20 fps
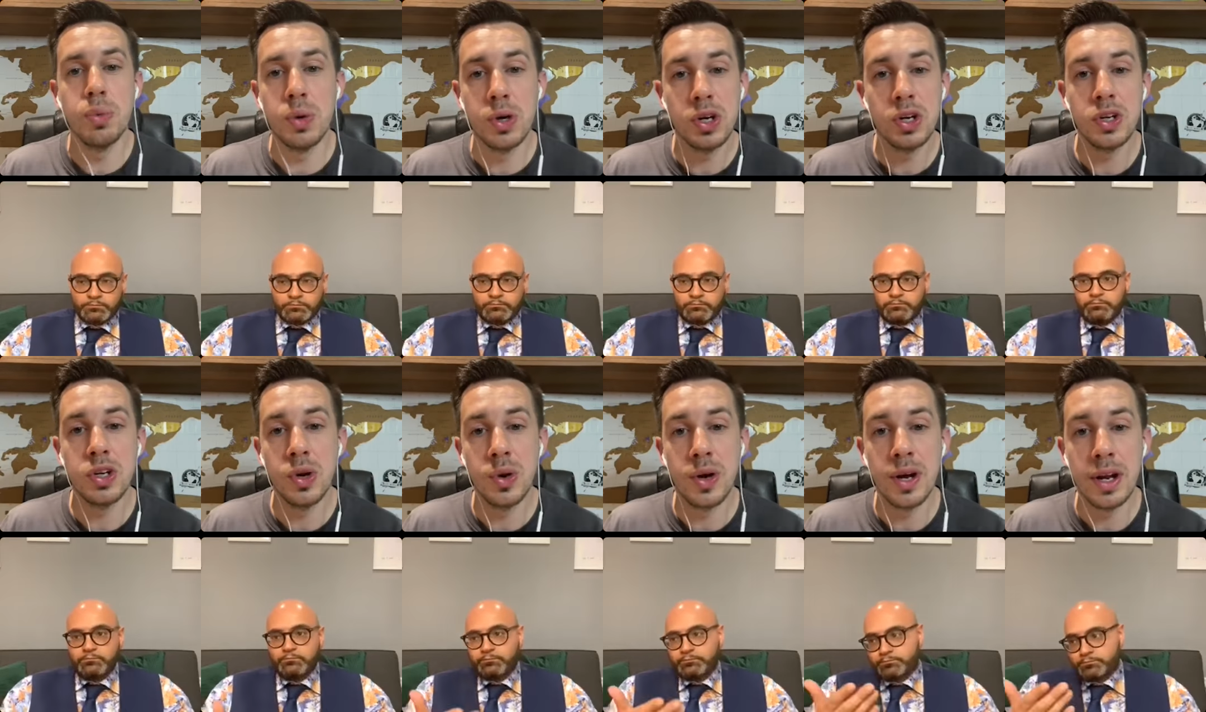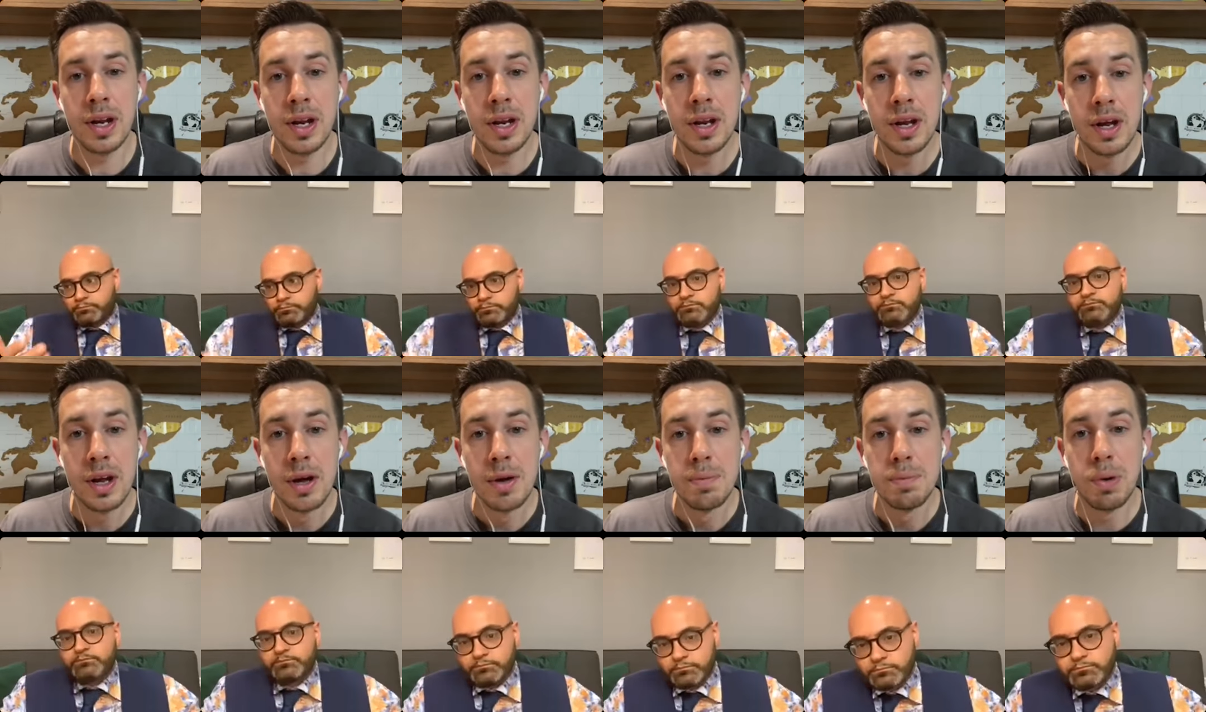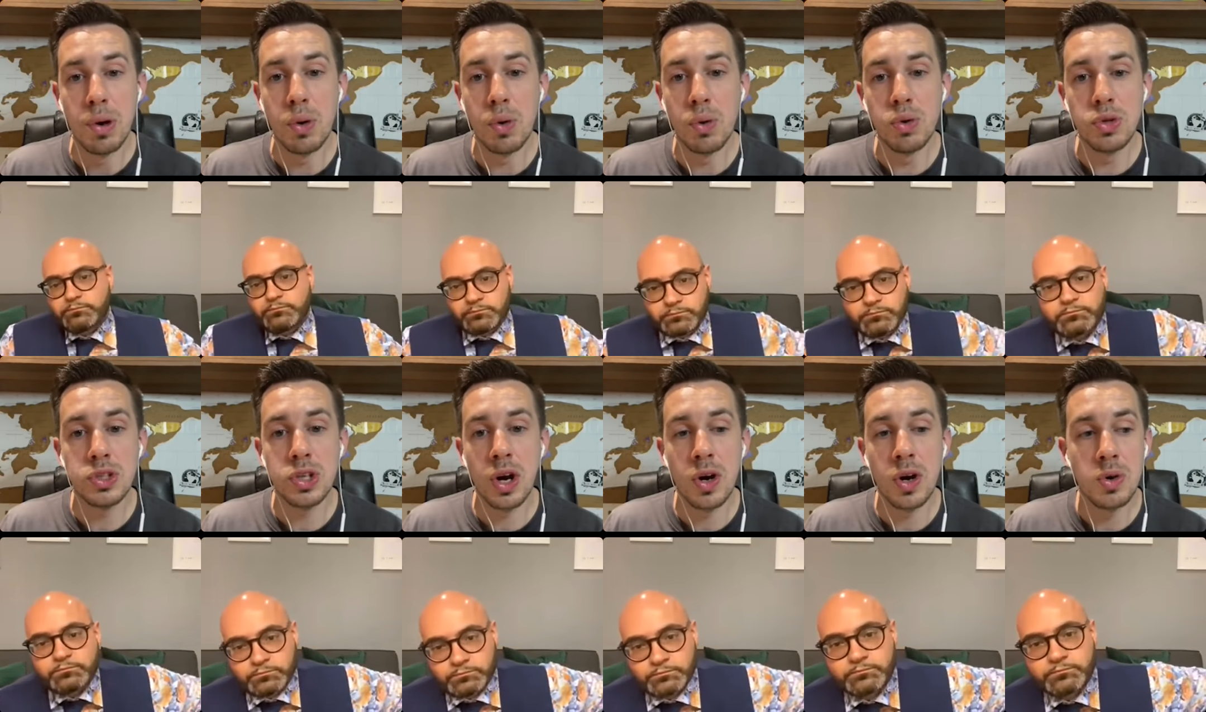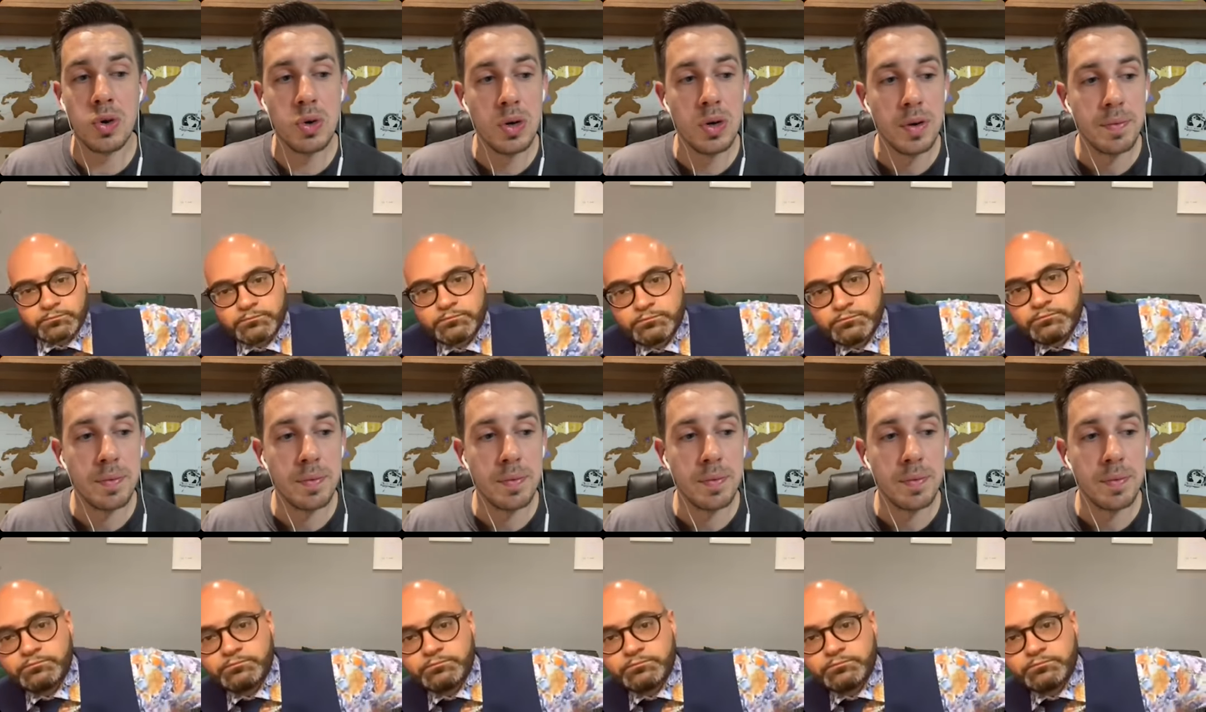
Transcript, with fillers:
Speaker 1: what you're doing, but also